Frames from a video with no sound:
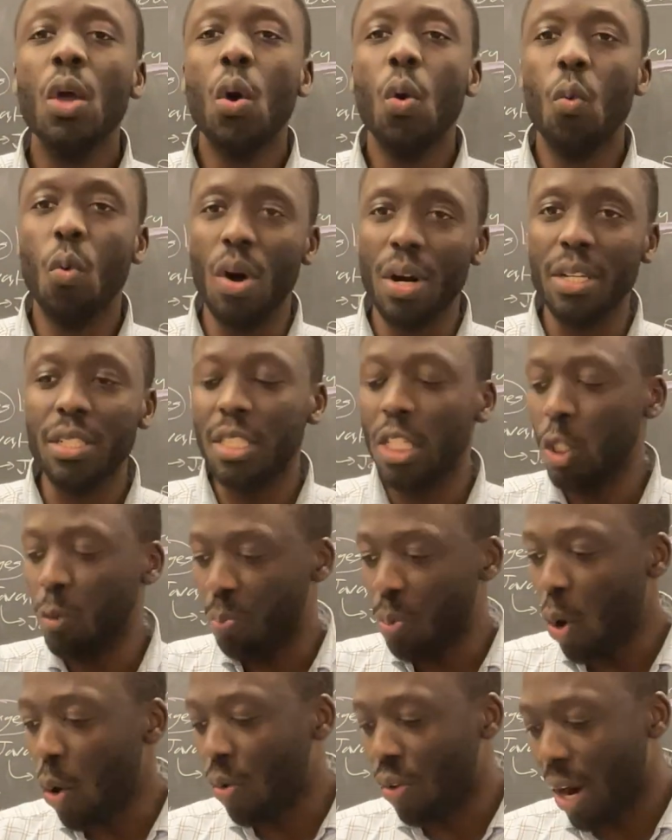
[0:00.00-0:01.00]
What is this
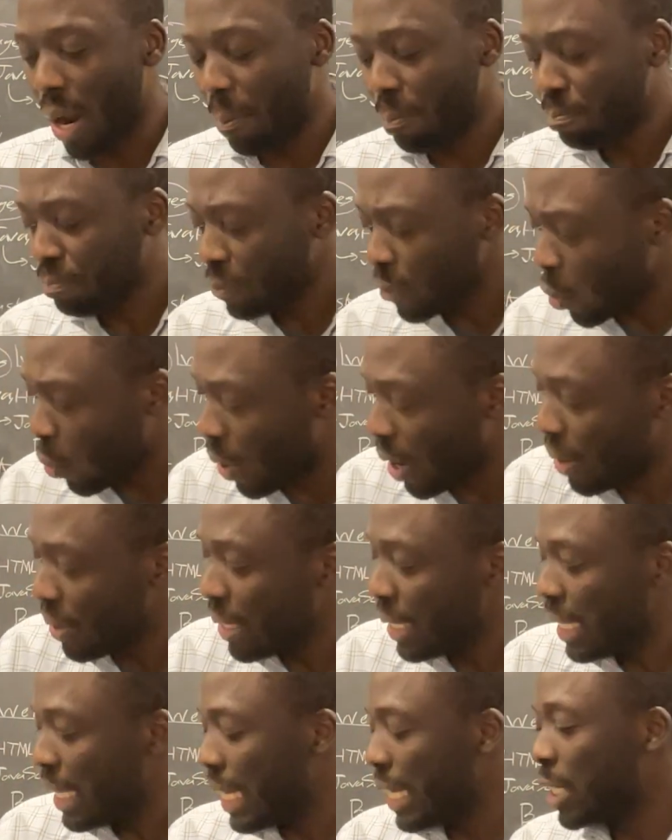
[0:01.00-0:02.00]
program? Well,
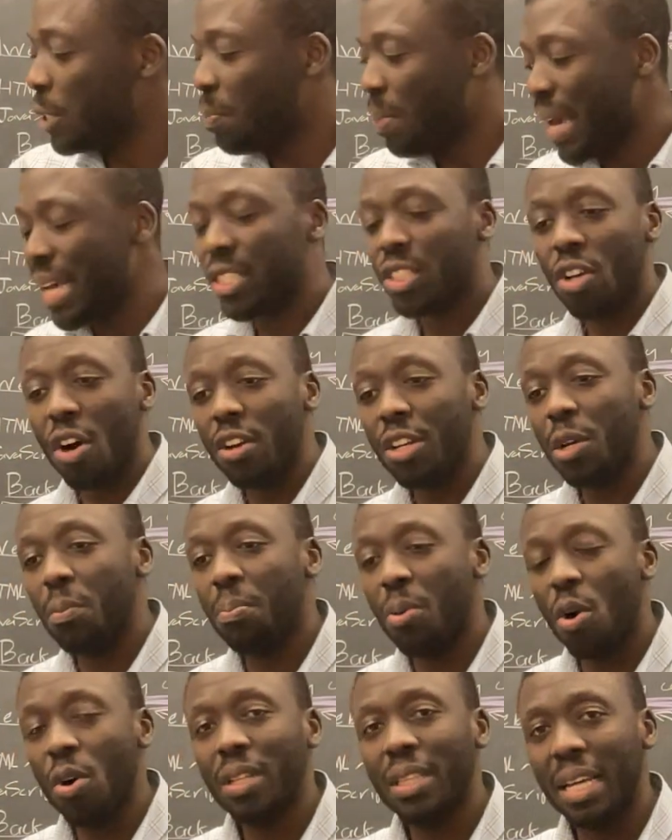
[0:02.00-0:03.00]
it is based on the
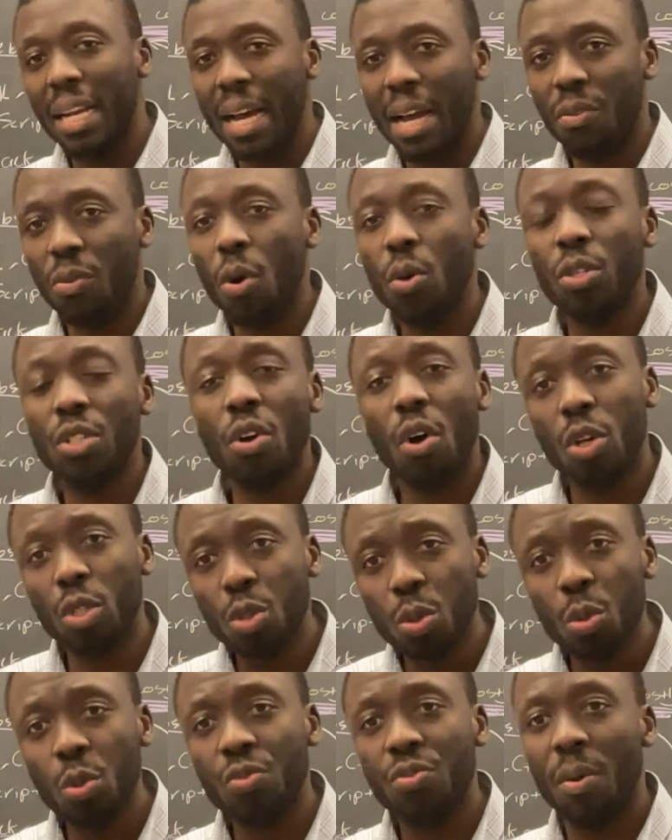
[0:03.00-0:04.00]
book that I wrote called
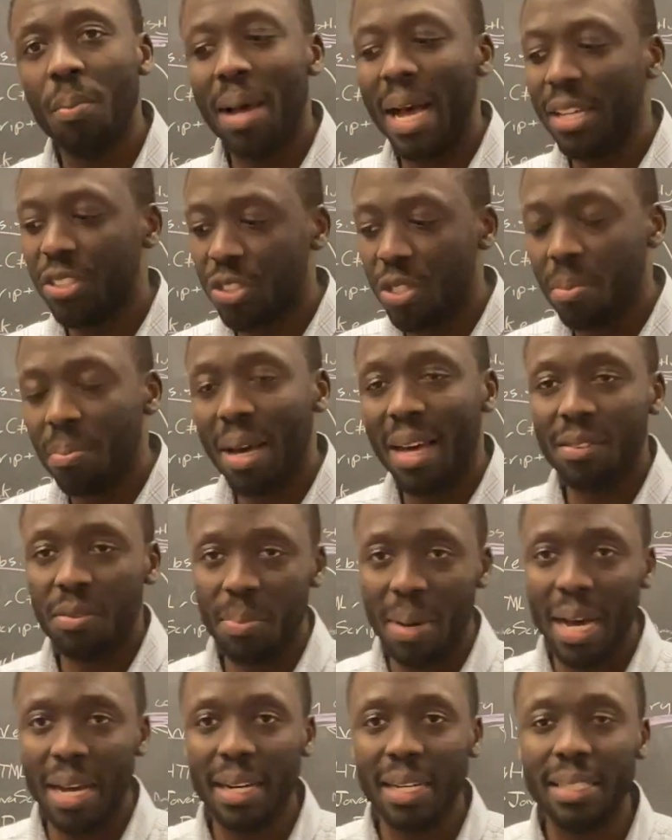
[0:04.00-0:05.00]
Tools for Mastering
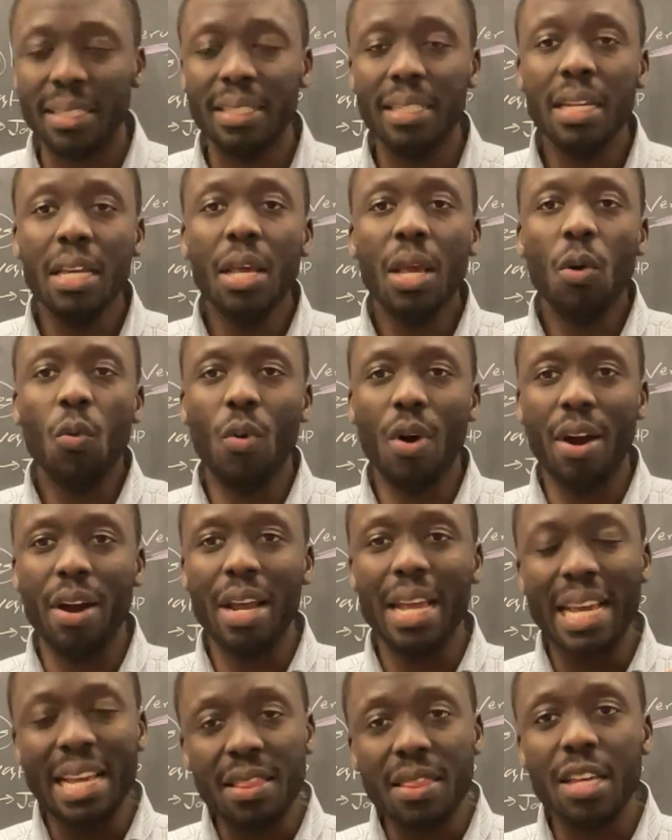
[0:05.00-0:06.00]
Mathematics, where
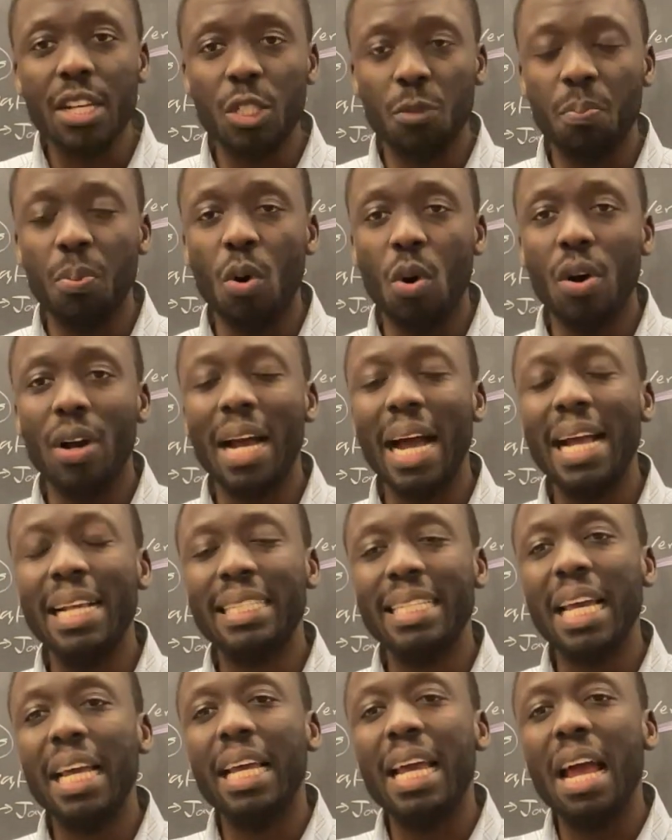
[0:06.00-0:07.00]
in this book, I
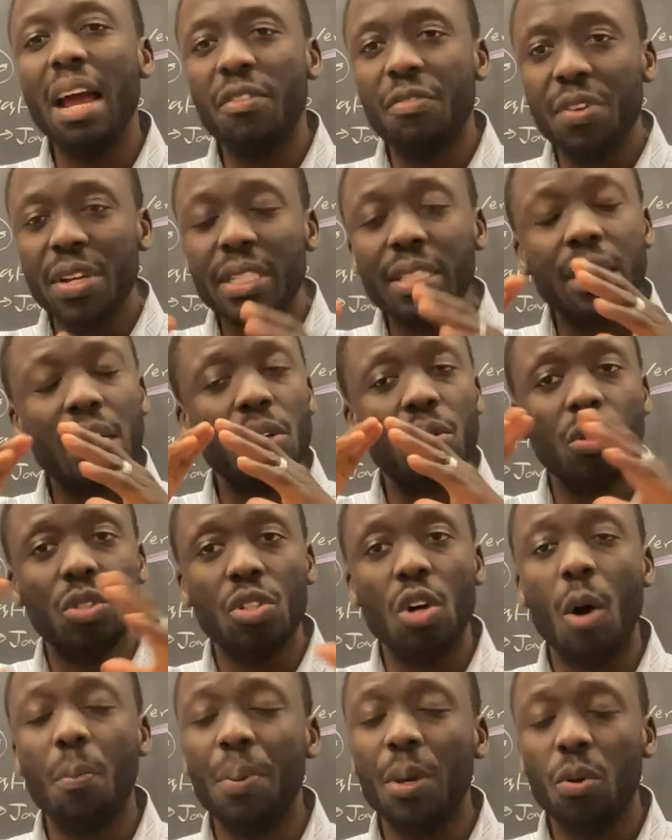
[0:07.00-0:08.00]
take every single
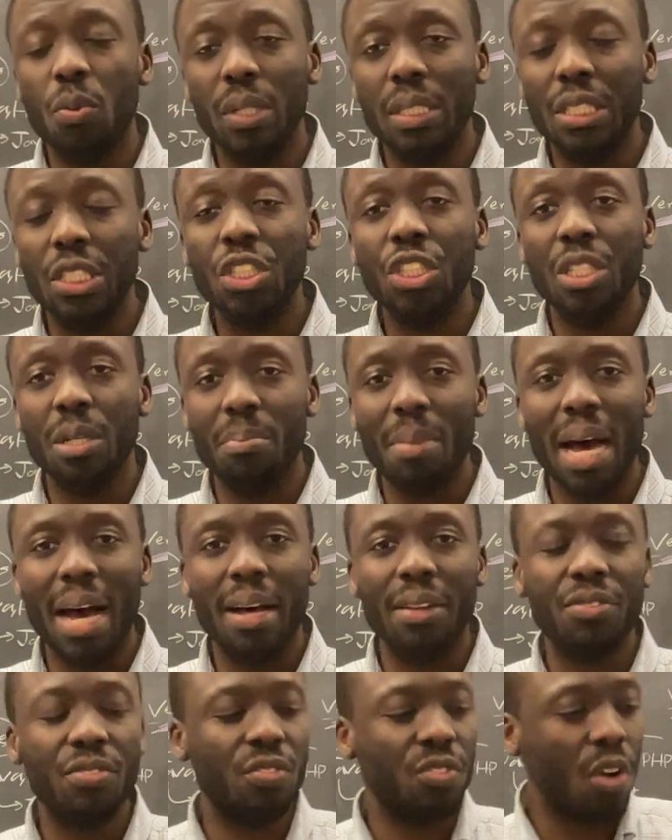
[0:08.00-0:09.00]
topic we teach in
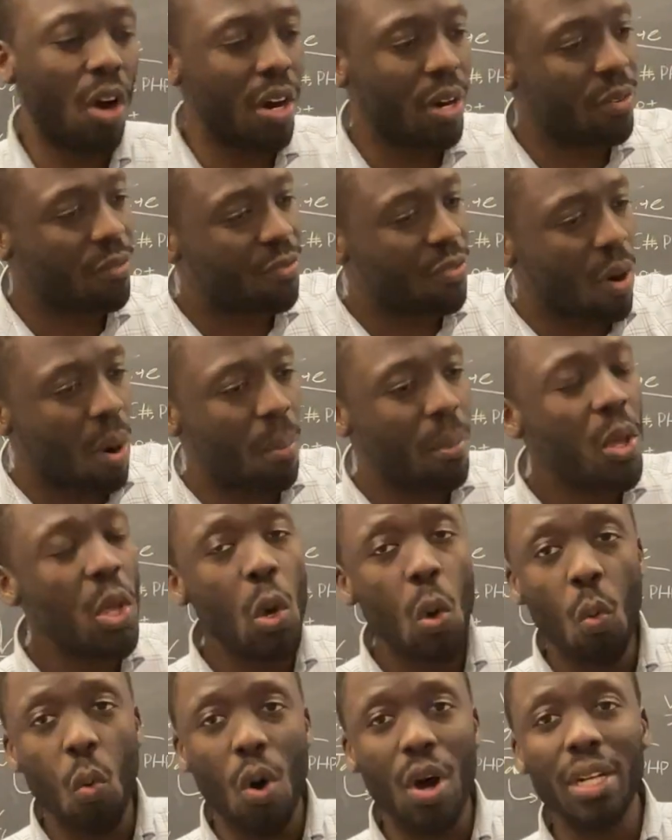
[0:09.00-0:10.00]
math, starting from
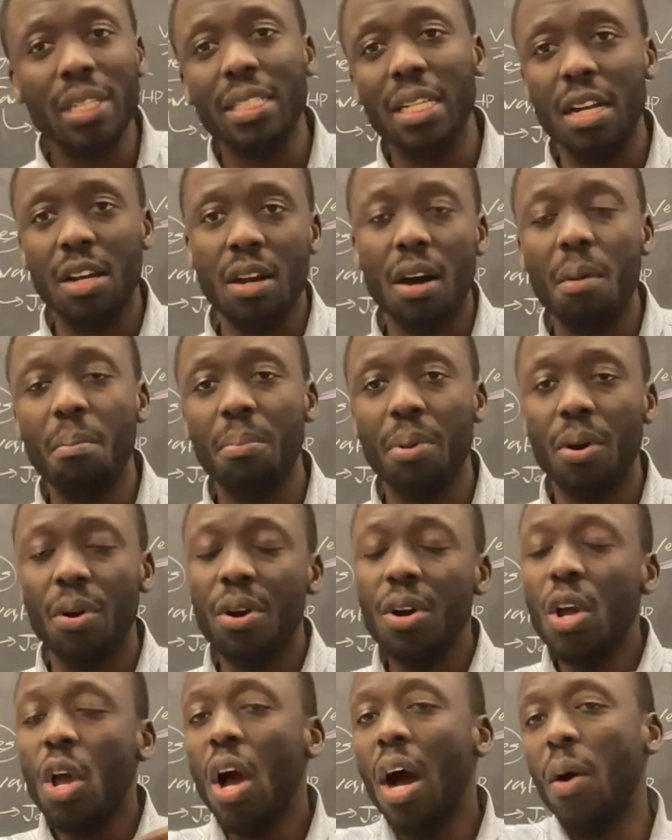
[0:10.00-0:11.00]
what is a number
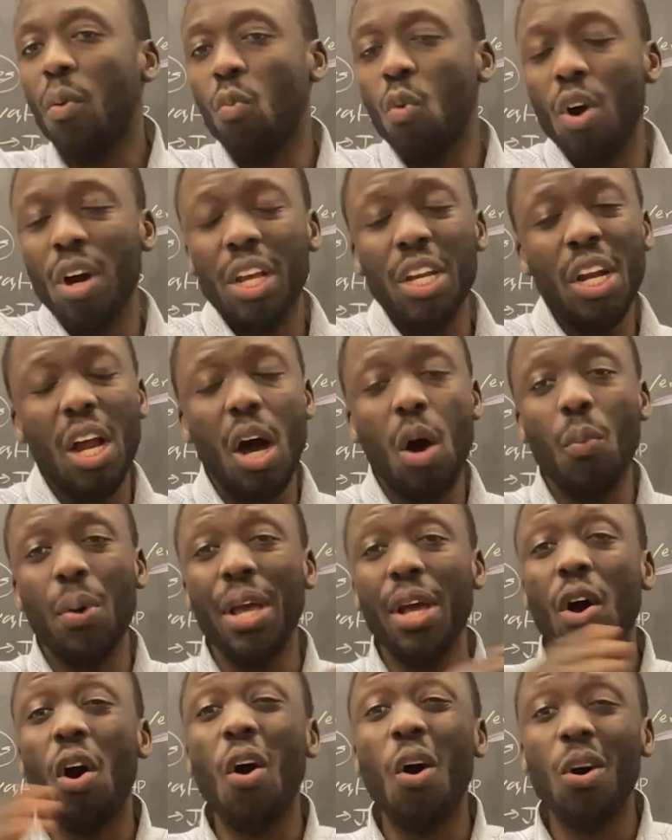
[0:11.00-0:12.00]
and working our way
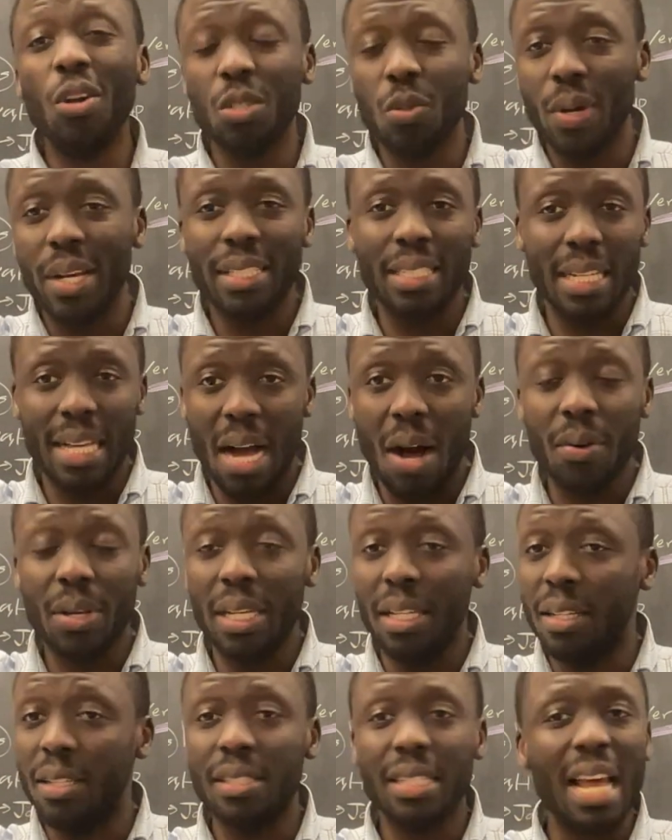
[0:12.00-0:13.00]
all the way to
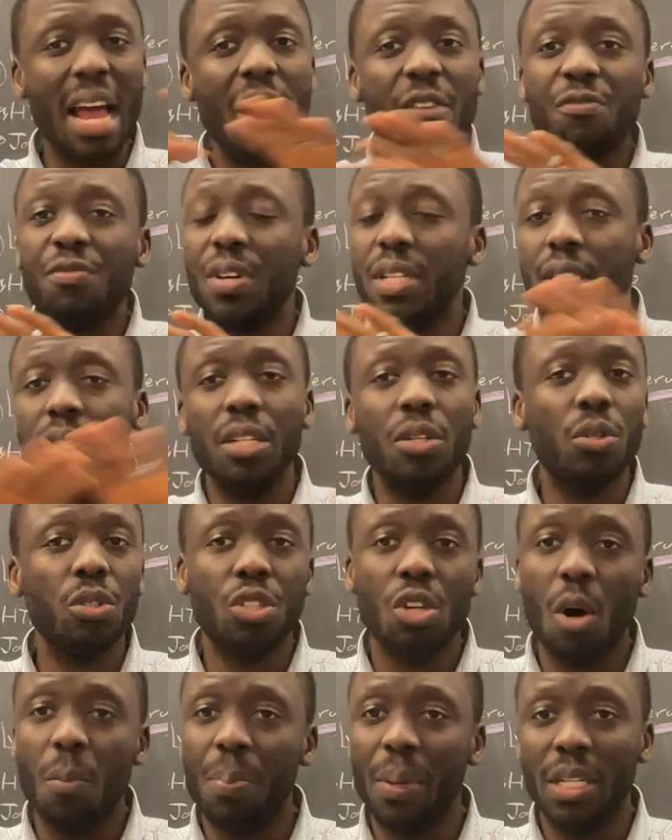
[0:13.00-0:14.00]
calculus. Every single
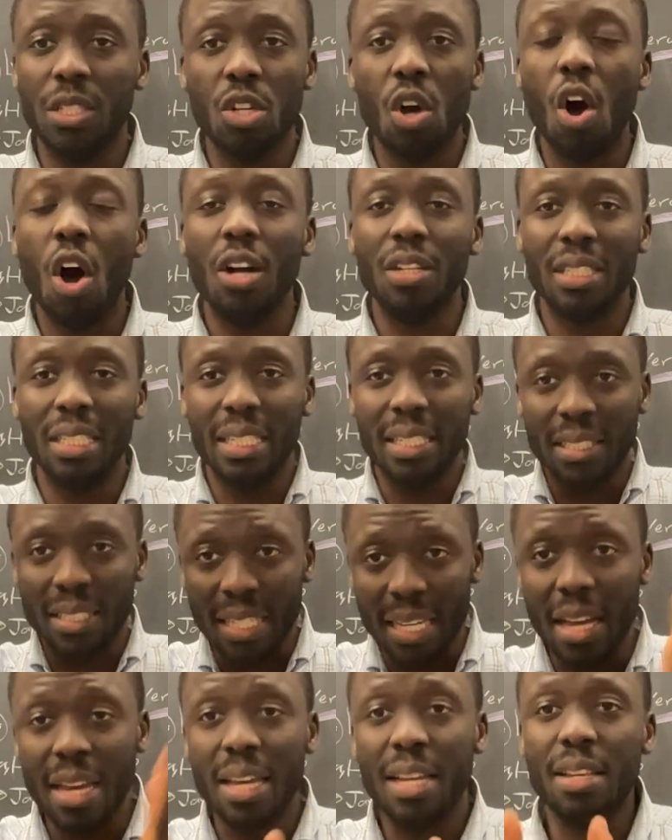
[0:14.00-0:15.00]
topic taught is
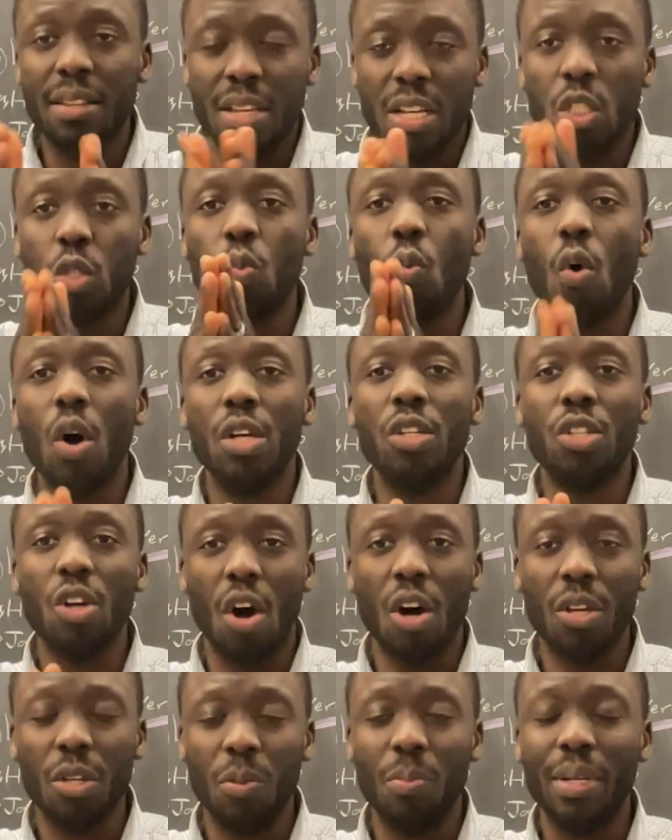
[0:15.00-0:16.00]
in this one
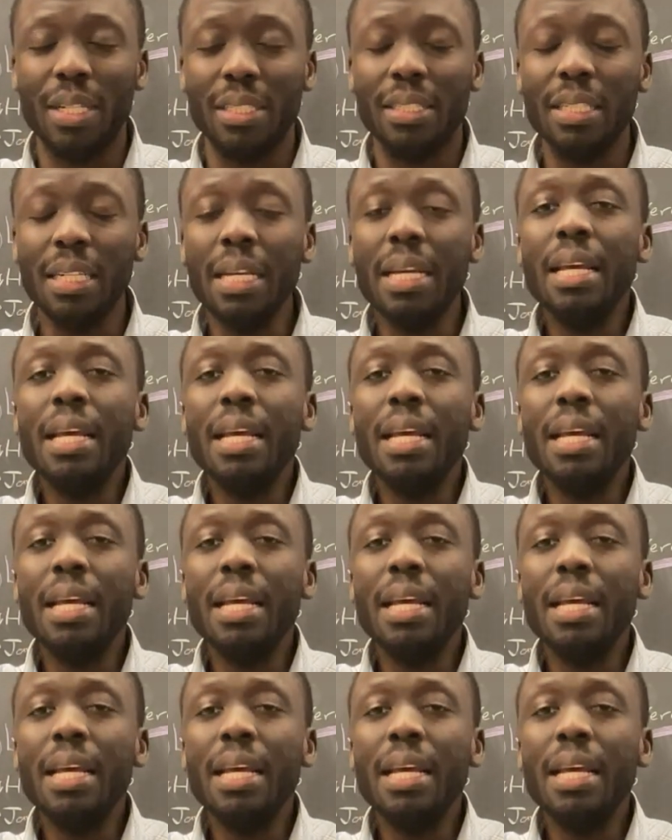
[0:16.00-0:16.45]
document.